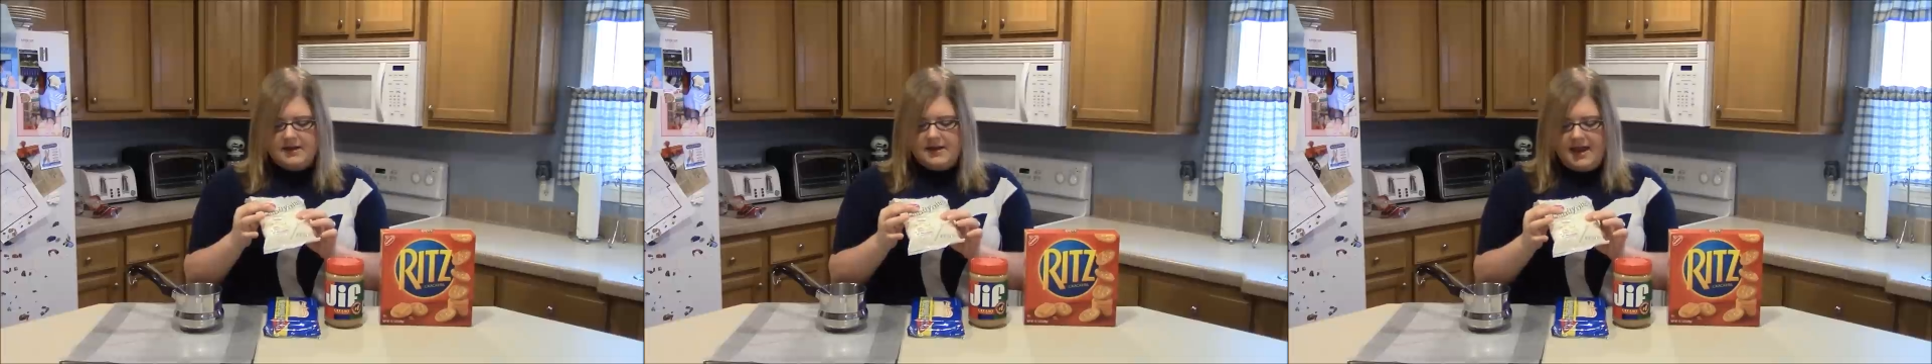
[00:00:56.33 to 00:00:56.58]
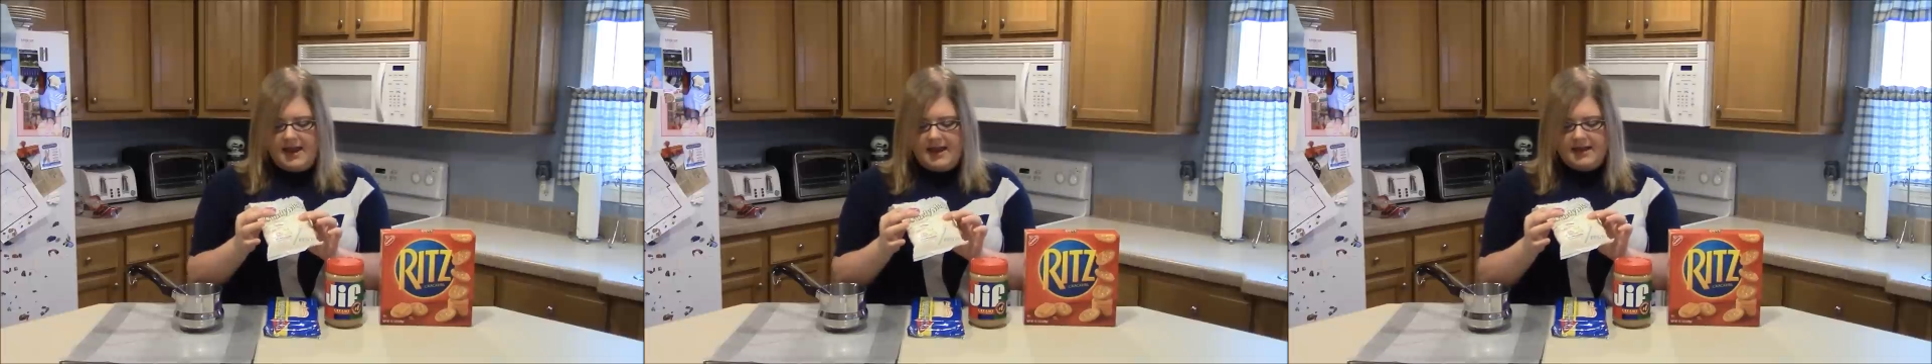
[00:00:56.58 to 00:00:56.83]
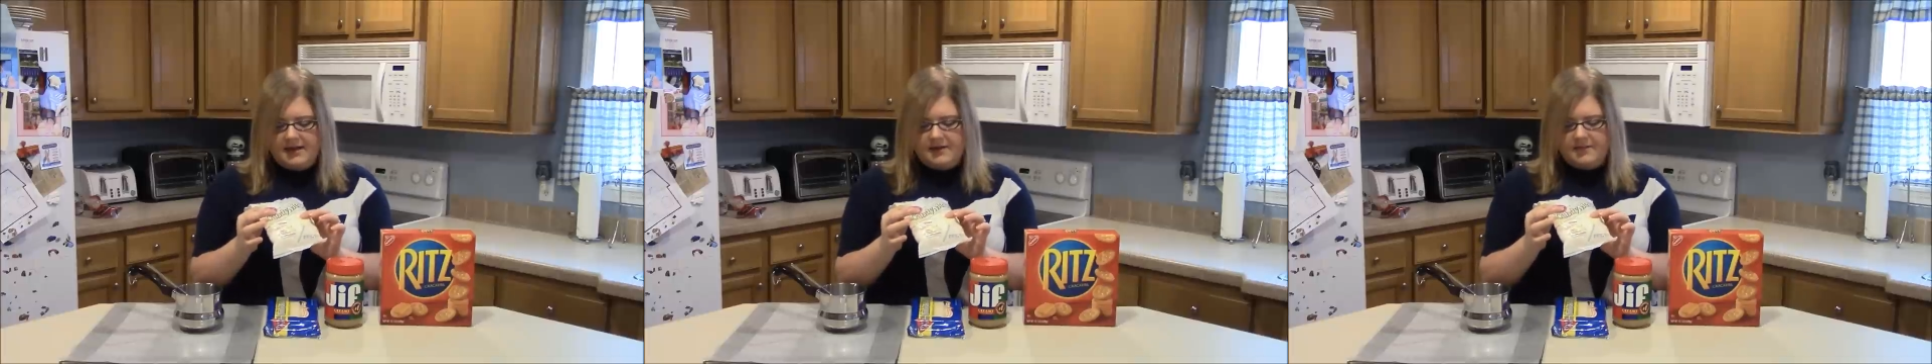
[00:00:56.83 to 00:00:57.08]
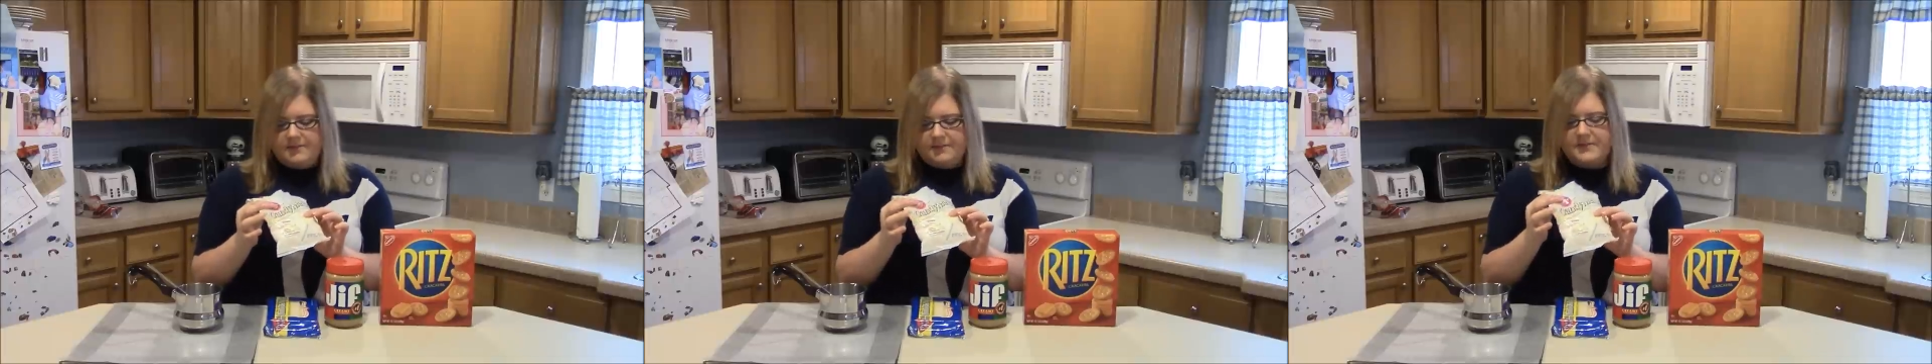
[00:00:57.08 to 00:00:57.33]
And
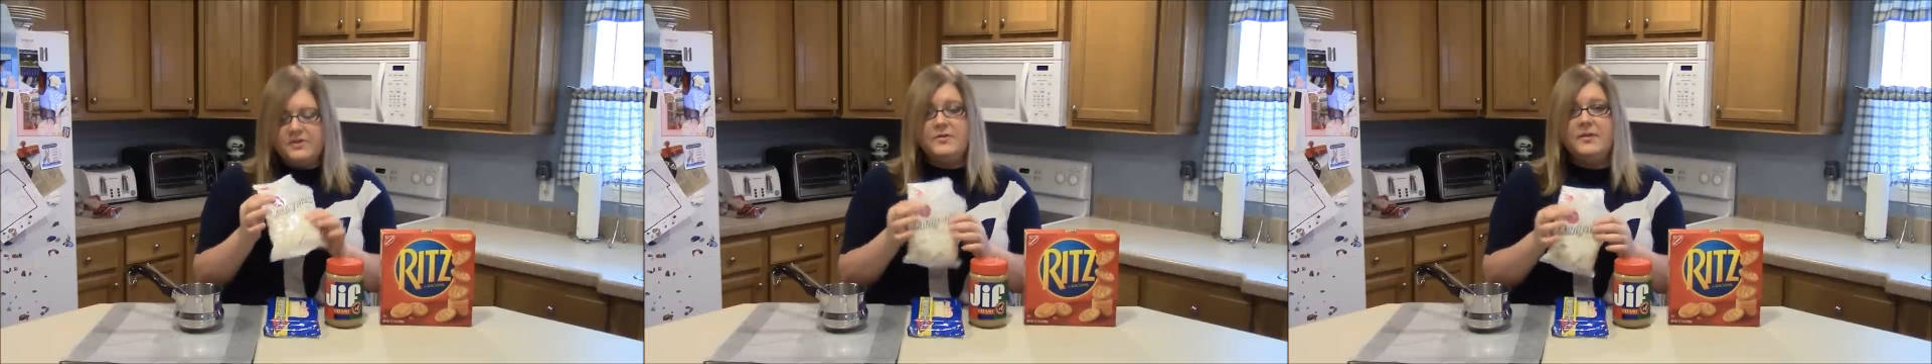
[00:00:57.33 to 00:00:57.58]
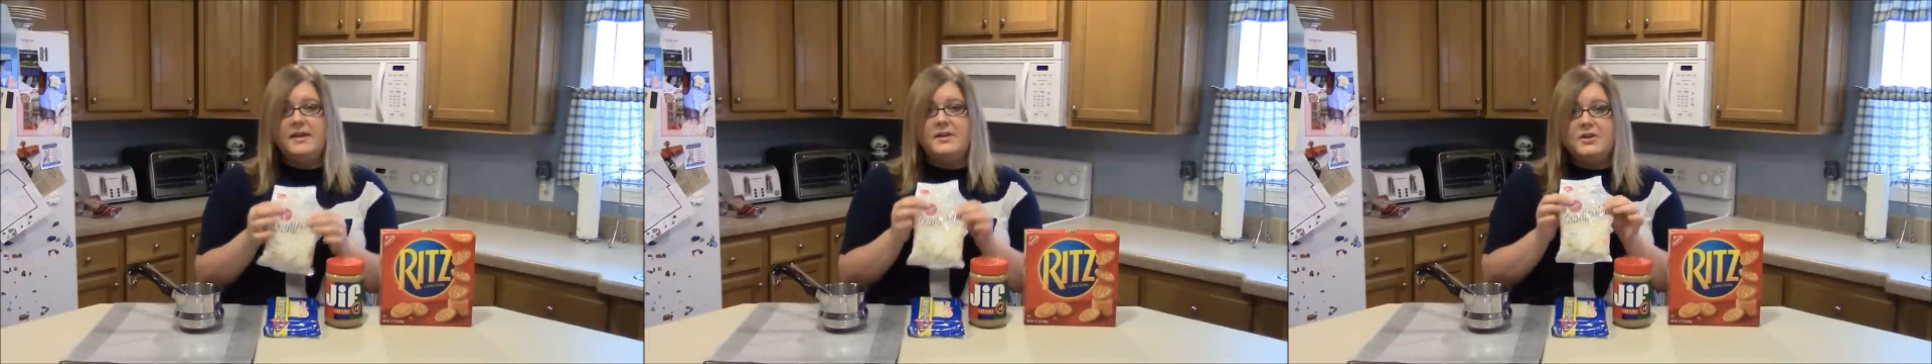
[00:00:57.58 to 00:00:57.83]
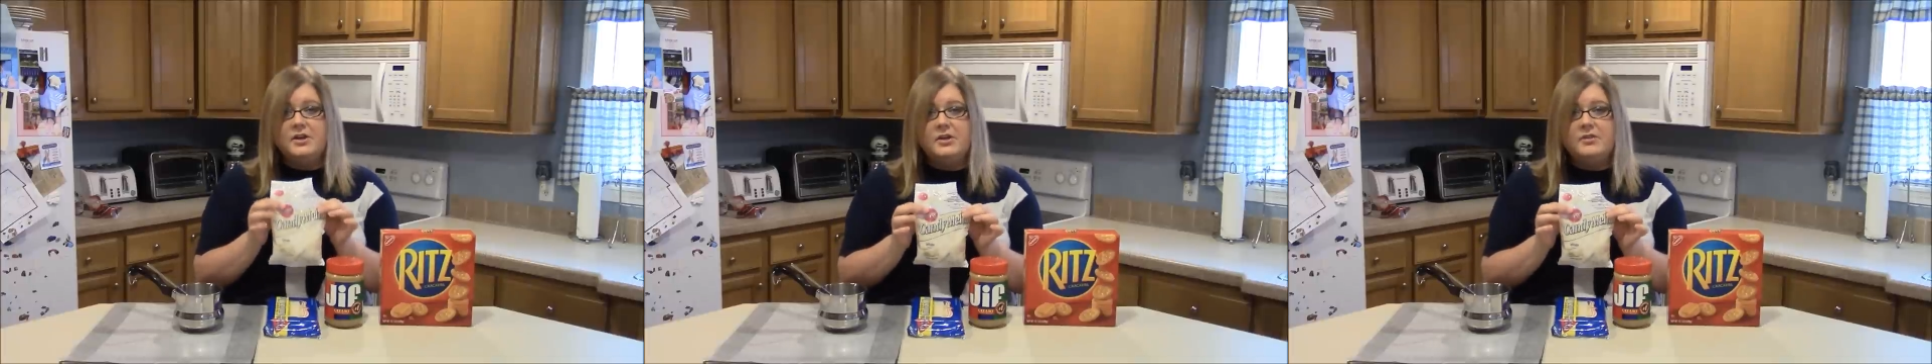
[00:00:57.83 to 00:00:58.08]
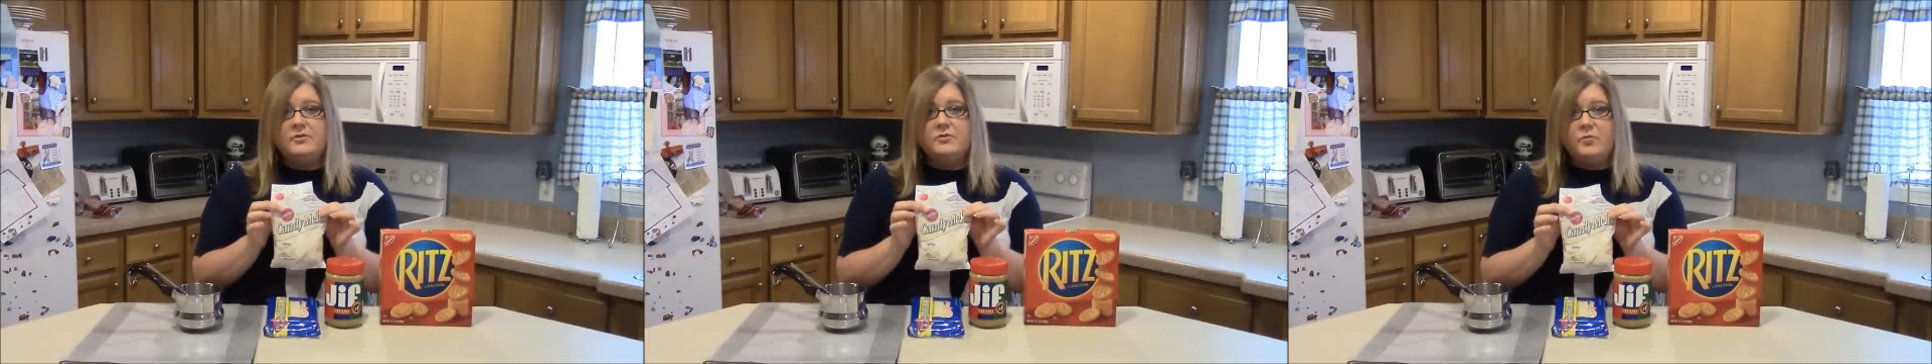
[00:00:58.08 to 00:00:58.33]
you can
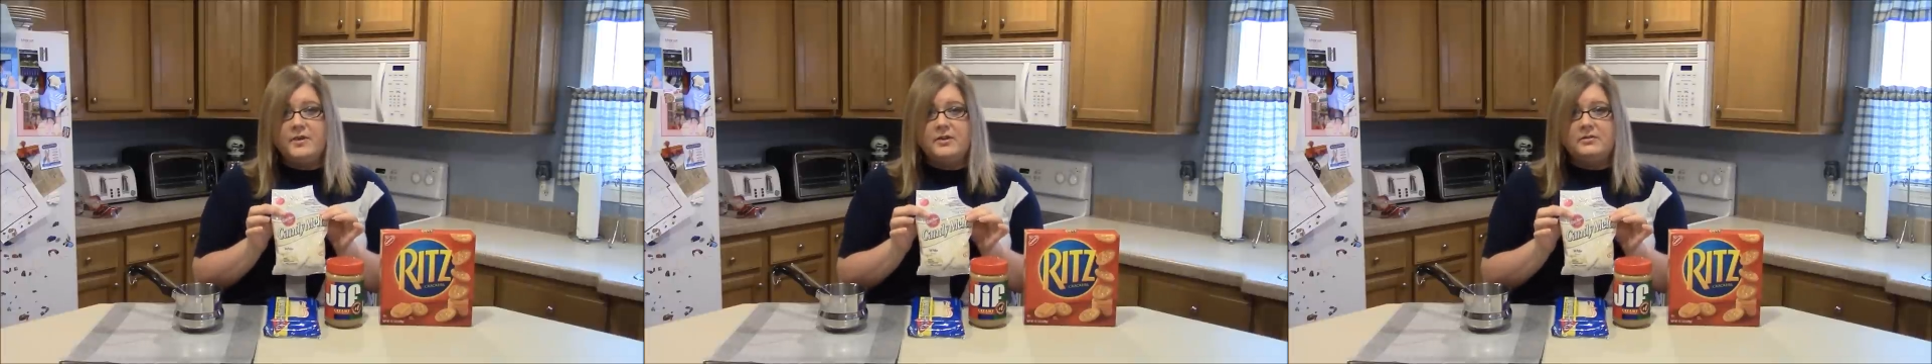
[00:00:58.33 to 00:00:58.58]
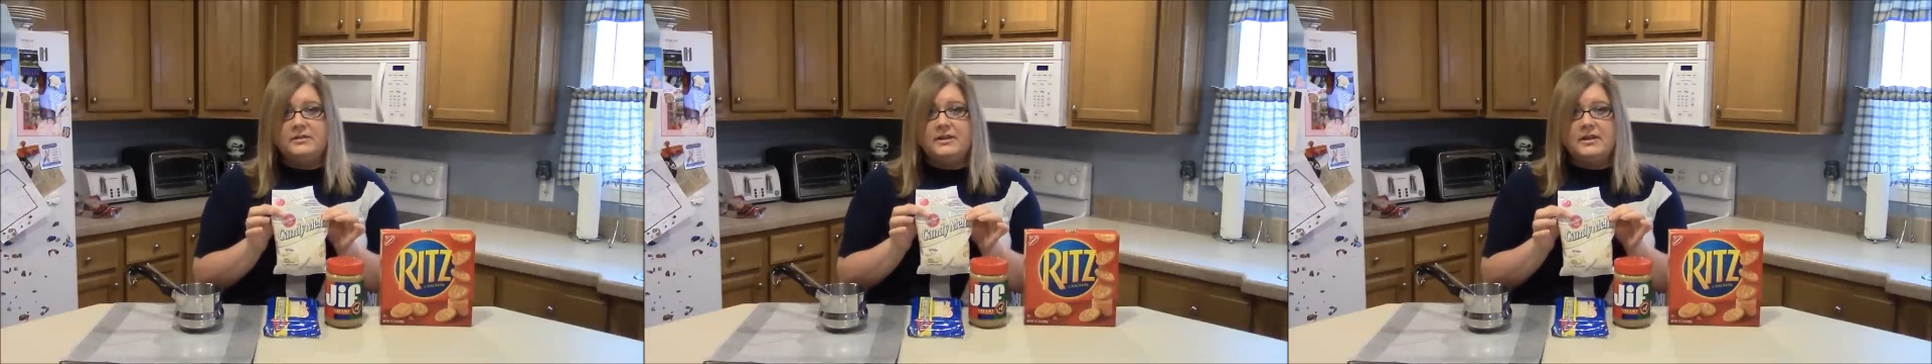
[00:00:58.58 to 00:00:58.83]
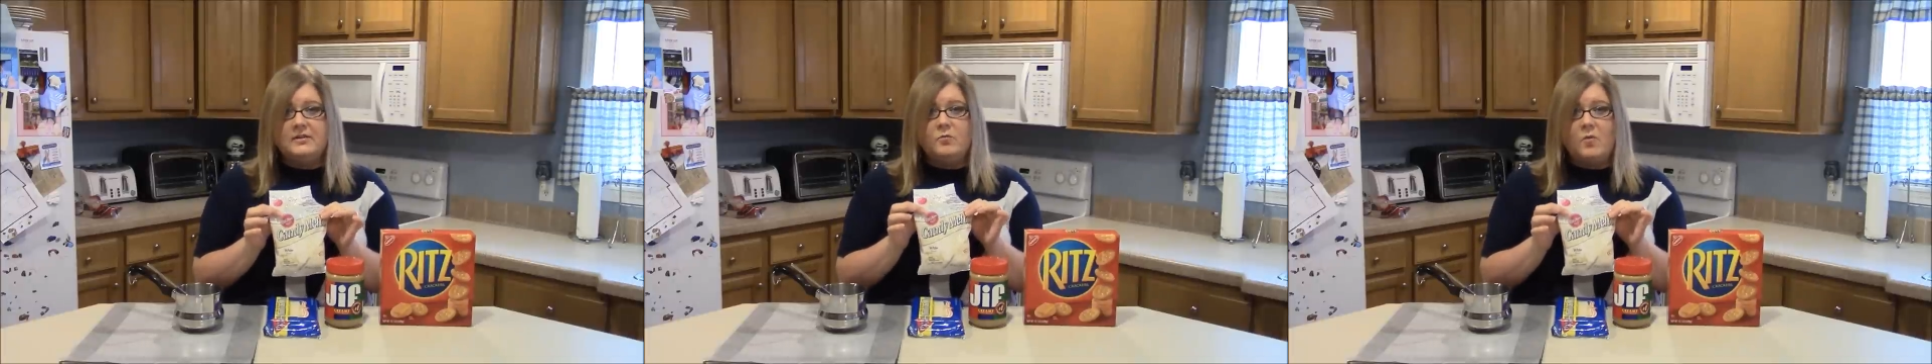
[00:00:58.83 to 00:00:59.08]
use Wilton